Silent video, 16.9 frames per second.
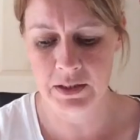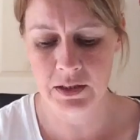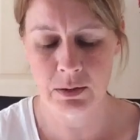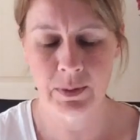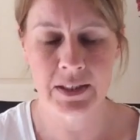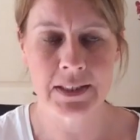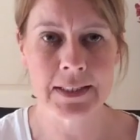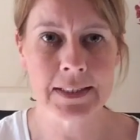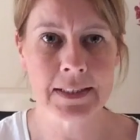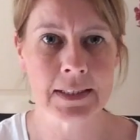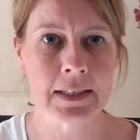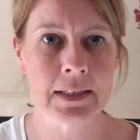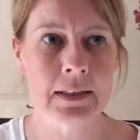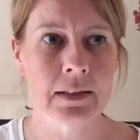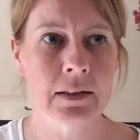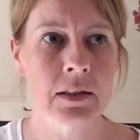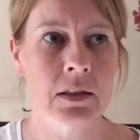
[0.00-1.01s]
So I did
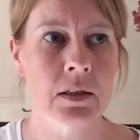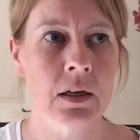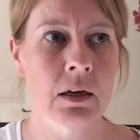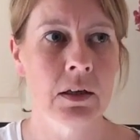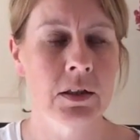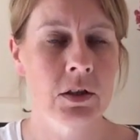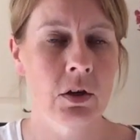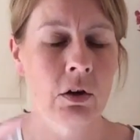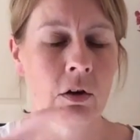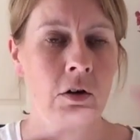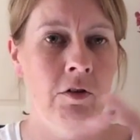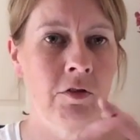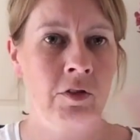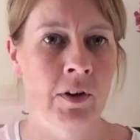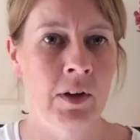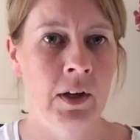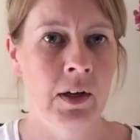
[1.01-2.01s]
it the size of
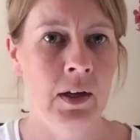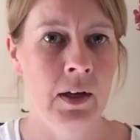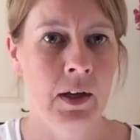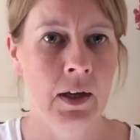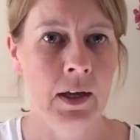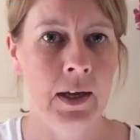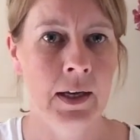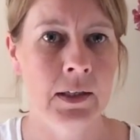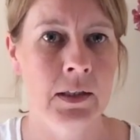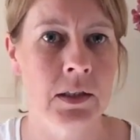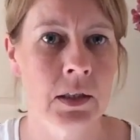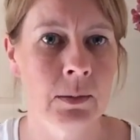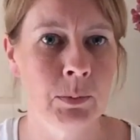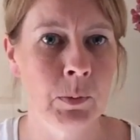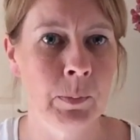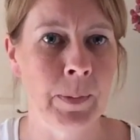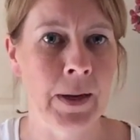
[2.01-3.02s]
a
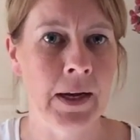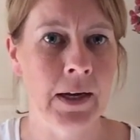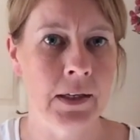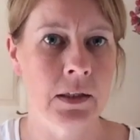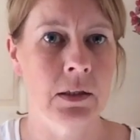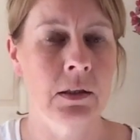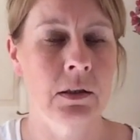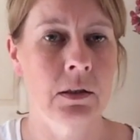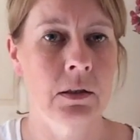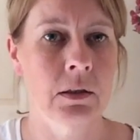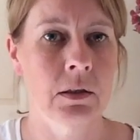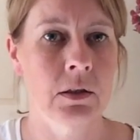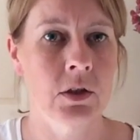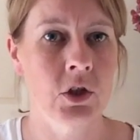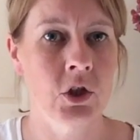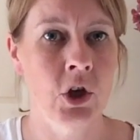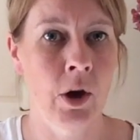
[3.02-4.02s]
double bed
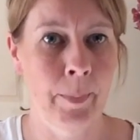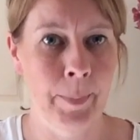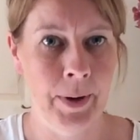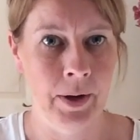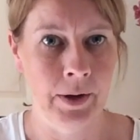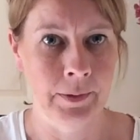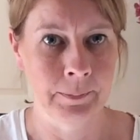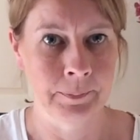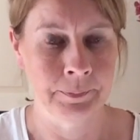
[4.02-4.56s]
topper.